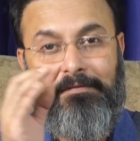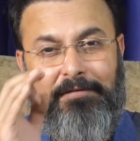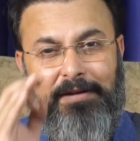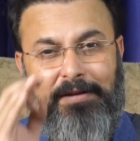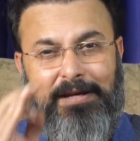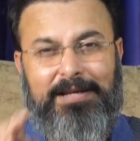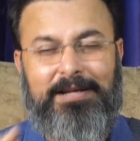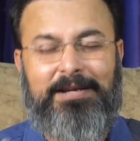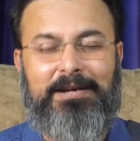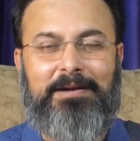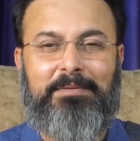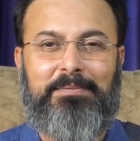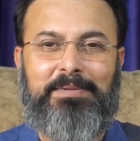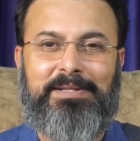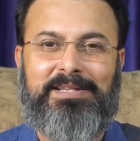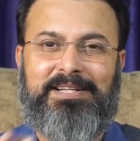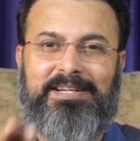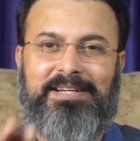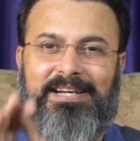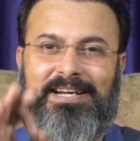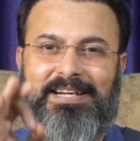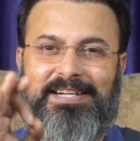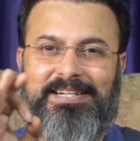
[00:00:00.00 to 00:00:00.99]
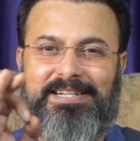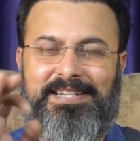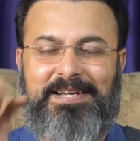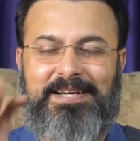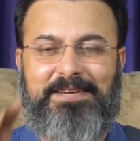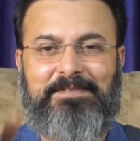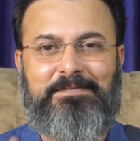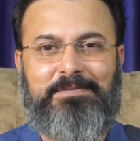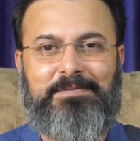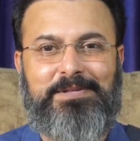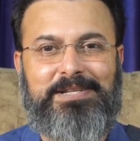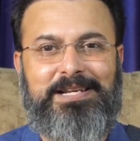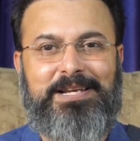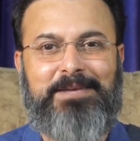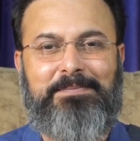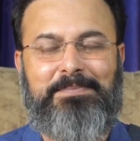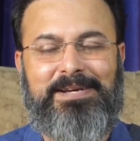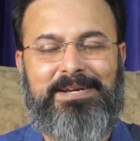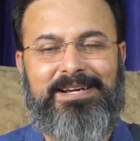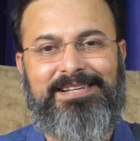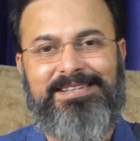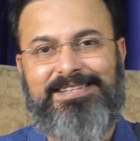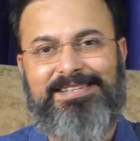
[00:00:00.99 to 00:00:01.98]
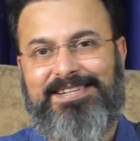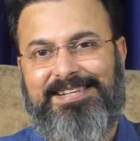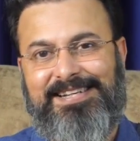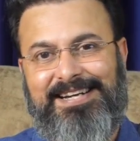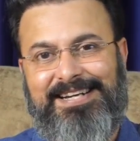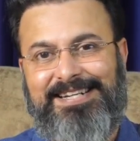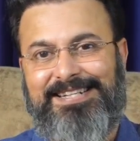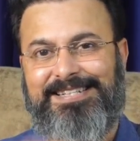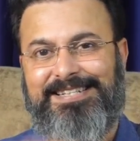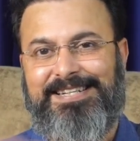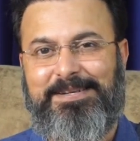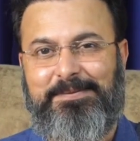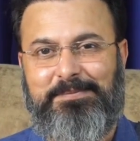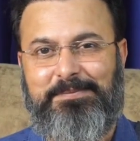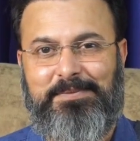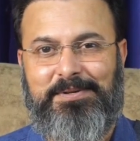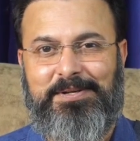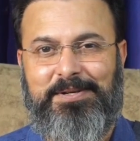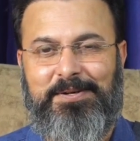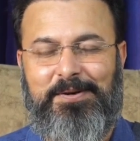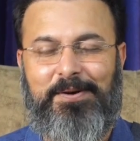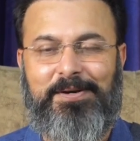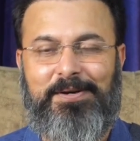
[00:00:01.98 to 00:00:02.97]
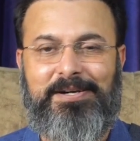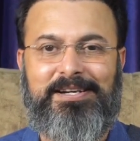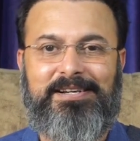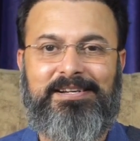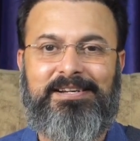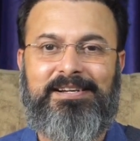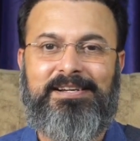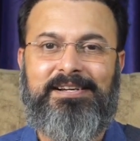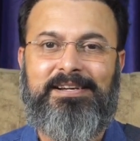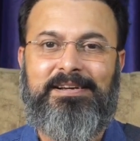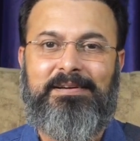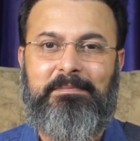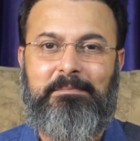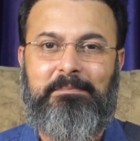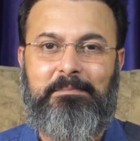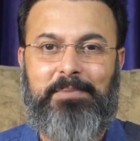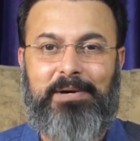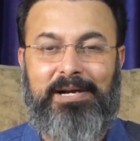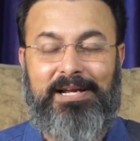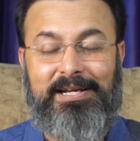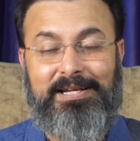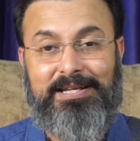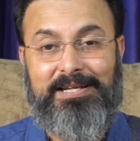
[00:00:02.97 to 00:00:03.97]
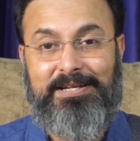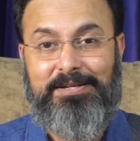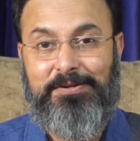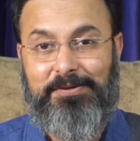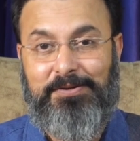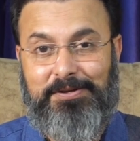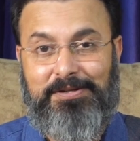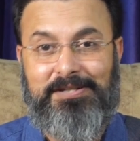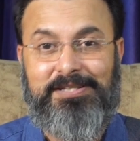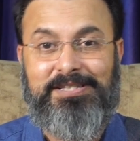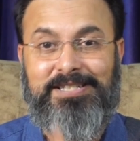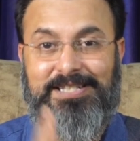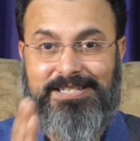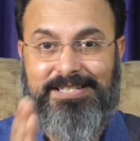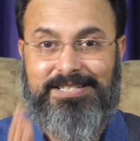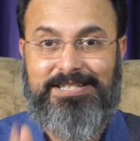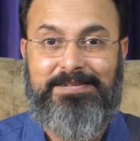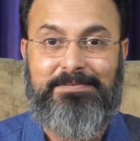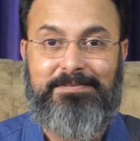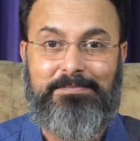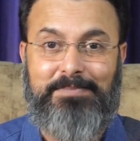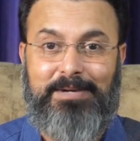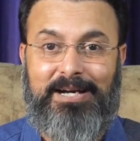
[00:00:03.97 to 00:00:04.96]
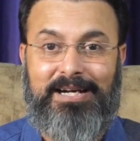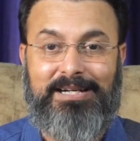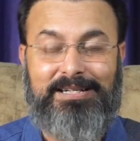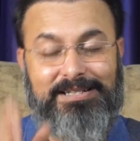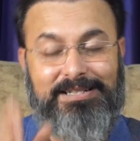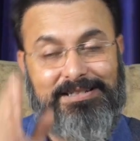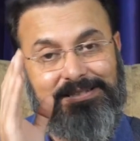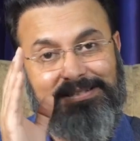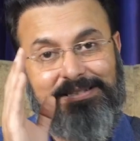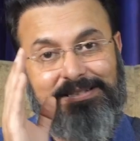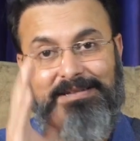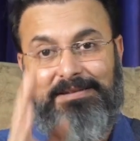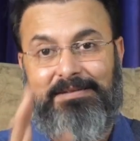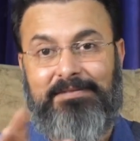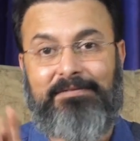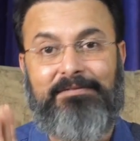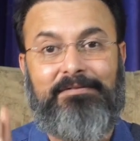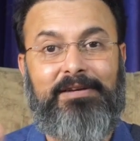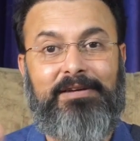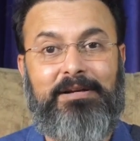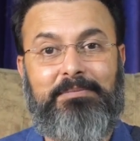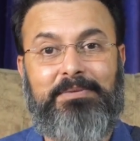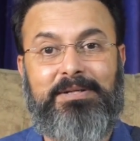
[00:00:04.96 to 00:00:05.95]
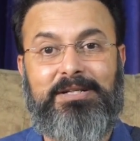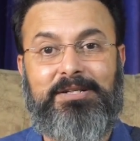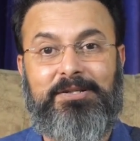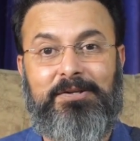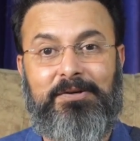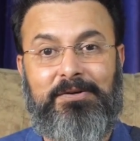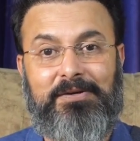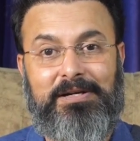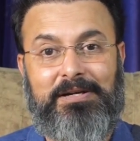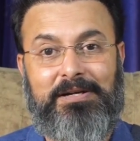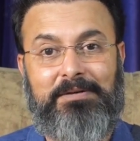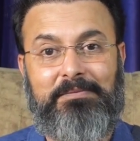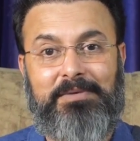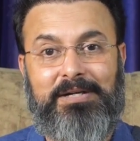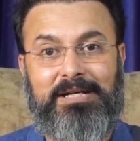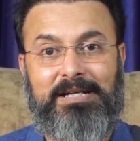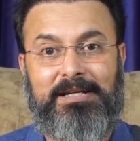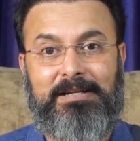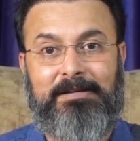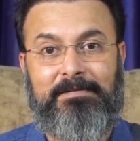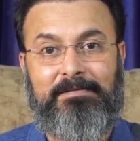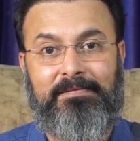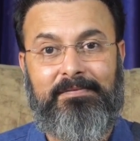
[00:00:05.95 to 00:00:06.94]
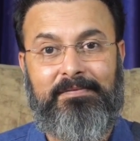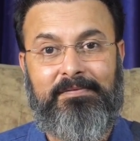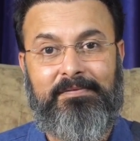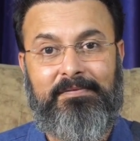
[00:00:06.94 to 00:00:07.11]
waking up at the right time, sleeping at the right time, not breaking your system patterns will be your remedy.